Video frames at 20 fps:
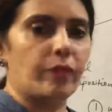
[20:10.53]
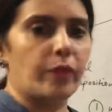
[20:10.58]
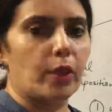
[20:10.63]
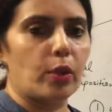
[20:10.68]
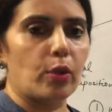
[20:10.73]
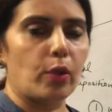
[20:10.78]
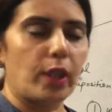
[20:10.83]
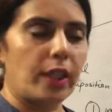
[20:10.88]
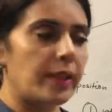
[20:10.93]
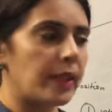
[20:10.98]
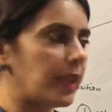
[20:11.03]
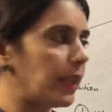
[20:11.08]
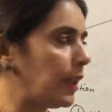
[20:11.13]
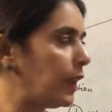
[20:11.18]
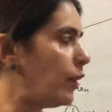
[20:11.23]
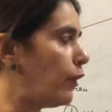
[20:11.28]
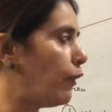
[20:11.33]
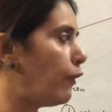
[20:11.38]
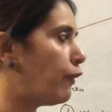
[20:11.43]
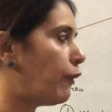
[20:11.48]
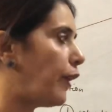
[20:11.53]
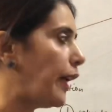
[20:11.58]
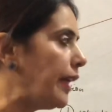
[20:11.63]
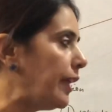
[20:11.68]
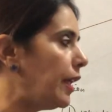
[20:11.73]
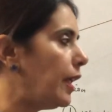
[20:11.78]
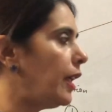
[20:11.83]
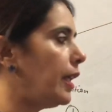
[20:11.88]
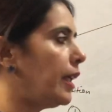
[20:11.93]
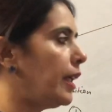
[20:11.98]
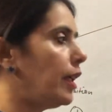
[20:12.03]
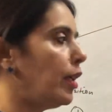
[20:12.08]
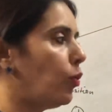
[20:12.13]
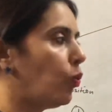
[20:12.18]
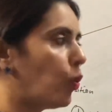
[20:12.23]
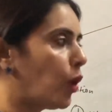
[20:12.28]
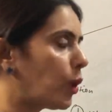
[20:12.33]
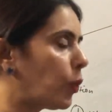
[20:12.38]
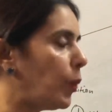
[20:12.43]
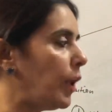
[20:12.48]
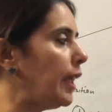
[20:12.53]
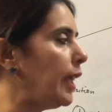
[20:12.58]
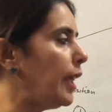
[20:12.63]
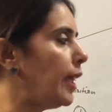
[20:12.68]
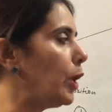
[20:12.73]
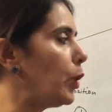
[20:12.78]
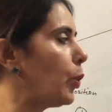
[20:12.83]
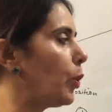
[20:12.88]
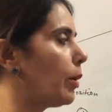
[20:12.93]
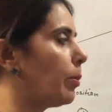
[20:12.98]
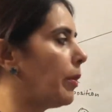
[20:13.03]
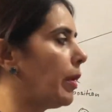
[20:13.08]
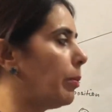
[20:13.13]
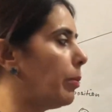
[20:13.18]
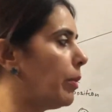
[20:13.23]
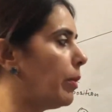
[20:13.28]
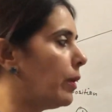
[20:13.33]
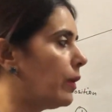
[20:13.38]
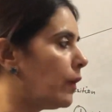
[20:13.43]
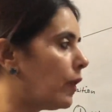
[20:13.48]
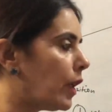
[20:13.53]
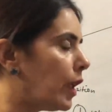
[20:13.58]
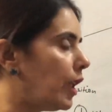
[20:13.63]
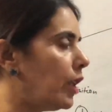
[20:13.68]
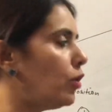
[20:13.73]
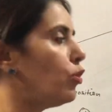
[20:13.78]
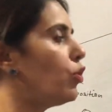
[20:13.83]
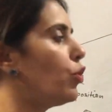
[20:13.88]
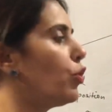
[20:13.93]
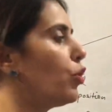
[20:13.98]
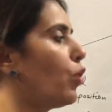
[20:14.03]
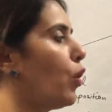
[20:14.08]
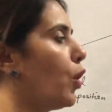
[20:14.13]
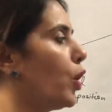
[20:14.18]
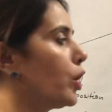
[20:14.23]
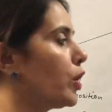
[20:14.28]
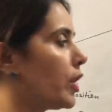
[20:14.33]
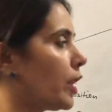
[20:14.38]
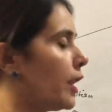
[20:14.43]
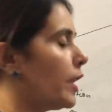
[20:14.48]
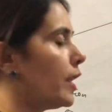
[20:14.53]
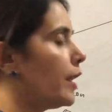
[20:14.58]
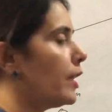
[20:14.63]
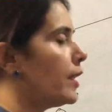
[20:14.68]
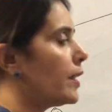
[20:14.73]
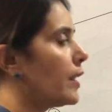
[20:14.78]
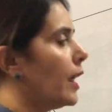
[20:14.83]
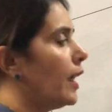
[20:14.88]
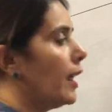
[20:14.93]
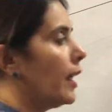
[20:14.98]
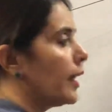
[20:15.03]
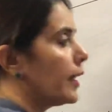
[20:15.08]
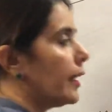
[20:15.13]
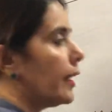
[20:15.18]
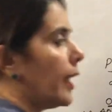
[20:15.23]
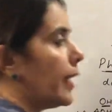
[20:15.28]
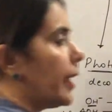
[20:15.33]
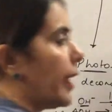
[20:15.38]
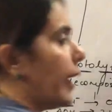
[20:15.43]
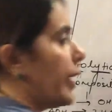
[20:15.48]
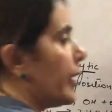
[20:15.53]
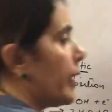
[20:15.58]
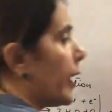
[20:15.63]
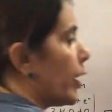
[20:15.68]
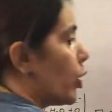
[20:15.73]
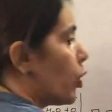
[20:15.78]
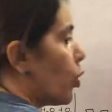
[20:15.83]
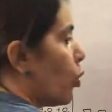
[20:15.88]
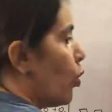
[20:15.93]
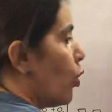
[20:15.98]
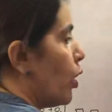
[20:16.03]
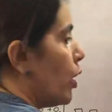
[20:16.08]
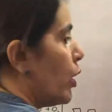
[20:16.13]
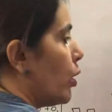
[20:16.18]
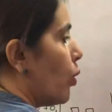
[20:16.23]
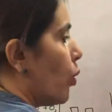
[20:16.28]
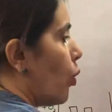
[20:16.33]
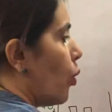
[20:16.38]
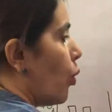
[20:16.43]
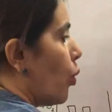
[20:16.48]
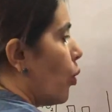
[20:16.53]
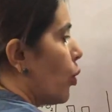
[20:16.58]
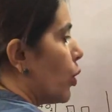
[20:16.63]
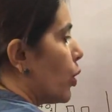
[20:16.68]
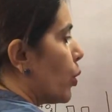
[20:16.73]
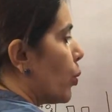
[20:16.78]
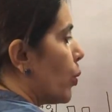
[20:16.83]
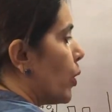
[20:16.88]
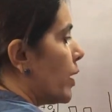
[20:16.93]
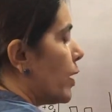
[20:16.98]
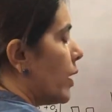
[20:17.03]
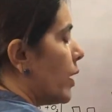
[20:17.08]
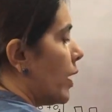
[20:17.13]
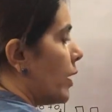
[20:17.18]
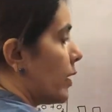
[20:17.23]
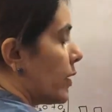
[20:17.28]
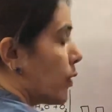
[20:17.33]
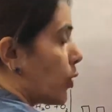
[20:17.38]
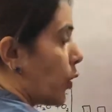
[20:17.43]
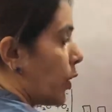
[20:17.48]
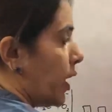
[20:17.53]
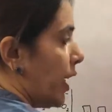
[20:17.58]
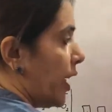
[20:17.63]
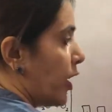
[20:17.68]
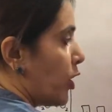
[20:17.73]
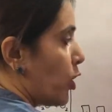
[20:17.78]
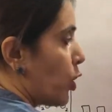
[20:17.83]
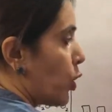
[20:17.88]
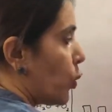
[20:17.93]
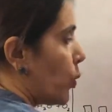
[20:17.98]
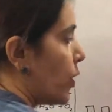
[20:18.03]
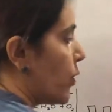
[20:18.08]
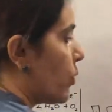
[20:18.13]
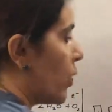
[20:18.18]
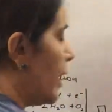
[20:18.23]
So is it clear? Finally, what we need to remember in short is that at cathode H2 is